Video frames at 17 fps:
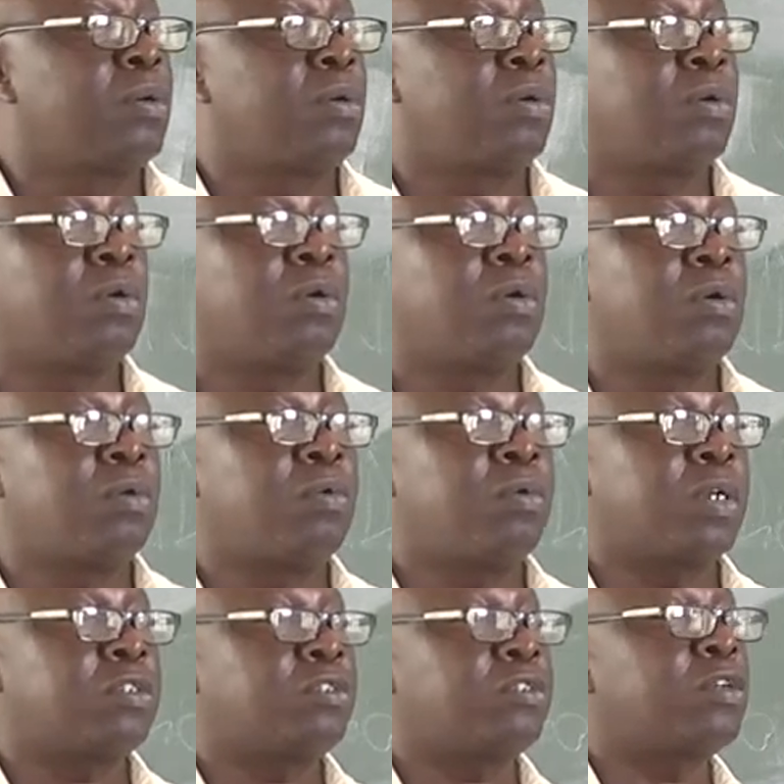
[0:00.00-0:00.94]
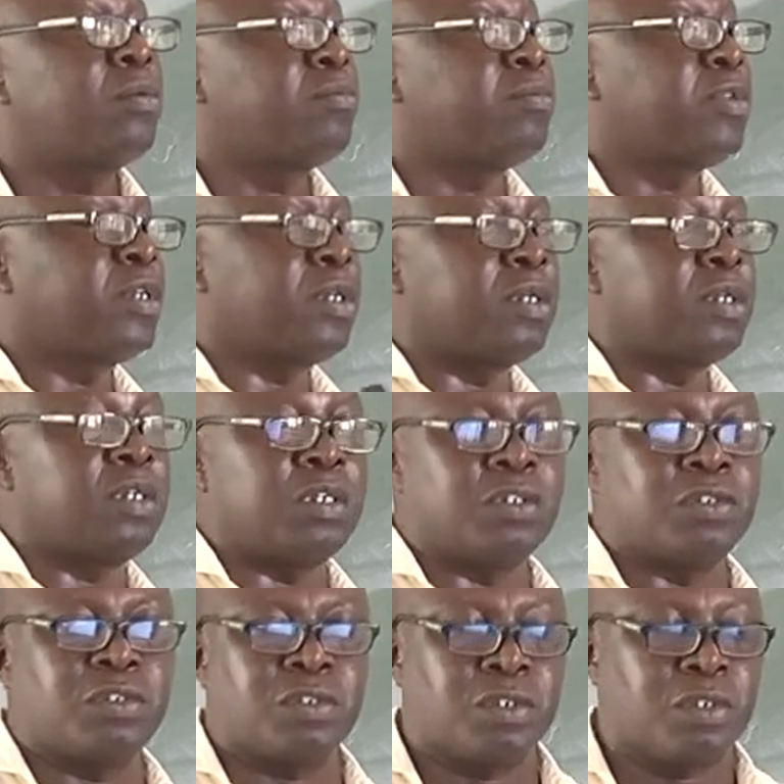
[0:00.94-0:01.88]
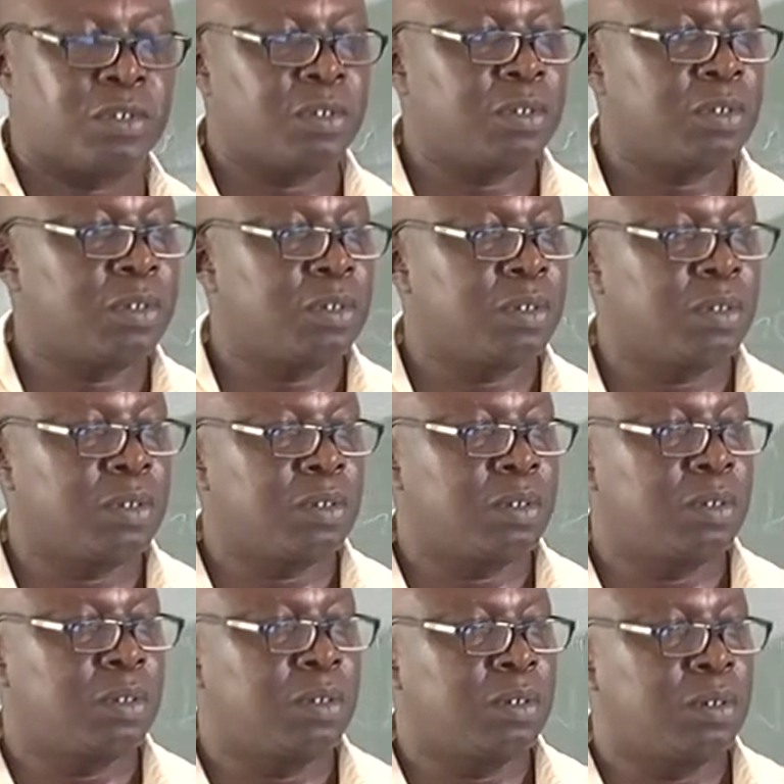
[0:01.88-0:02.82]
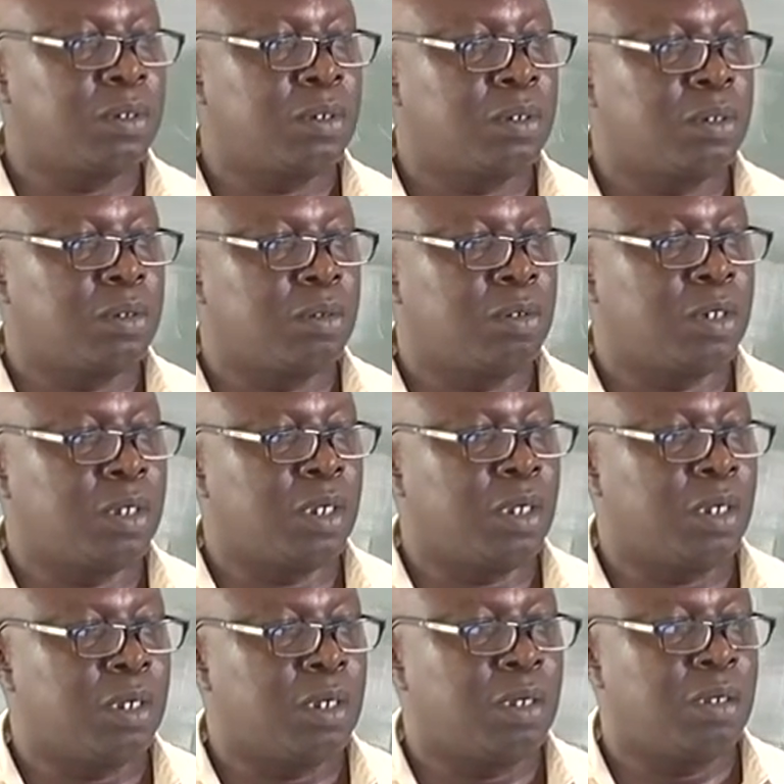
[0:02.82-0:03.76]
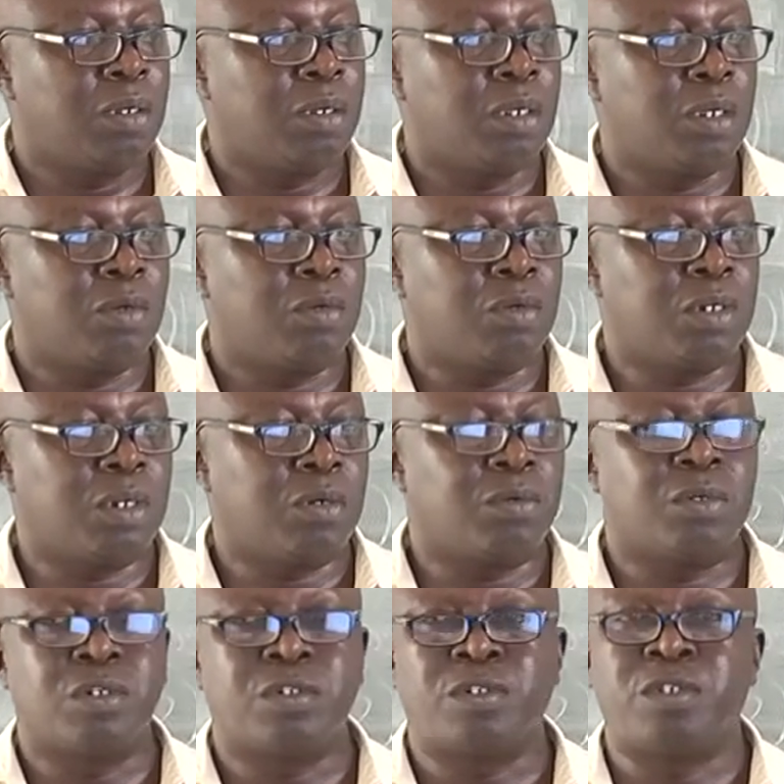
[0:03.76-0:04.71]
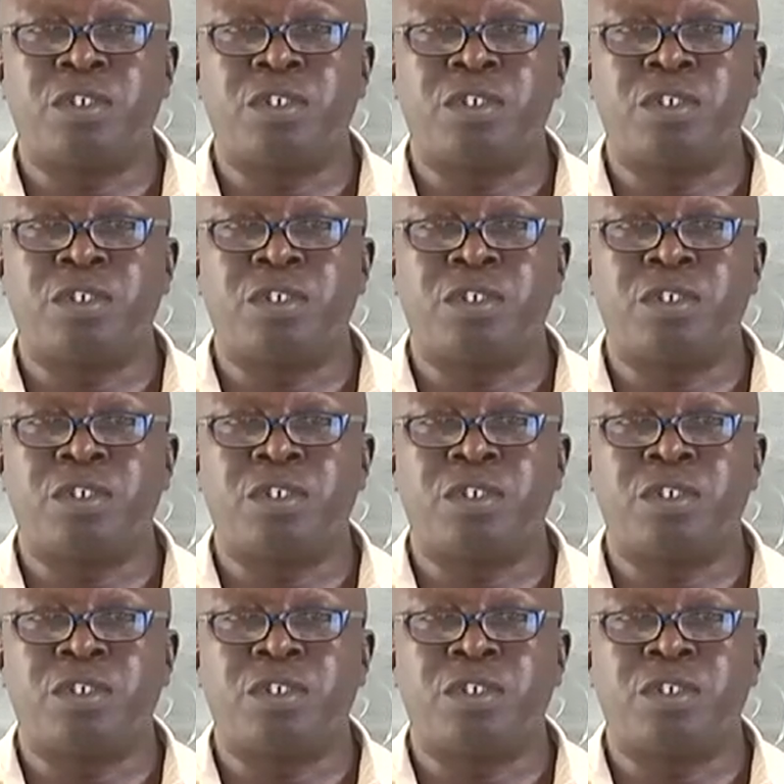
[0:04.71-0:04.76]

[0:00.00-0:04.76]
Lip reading: or what something is. Okay? In other words,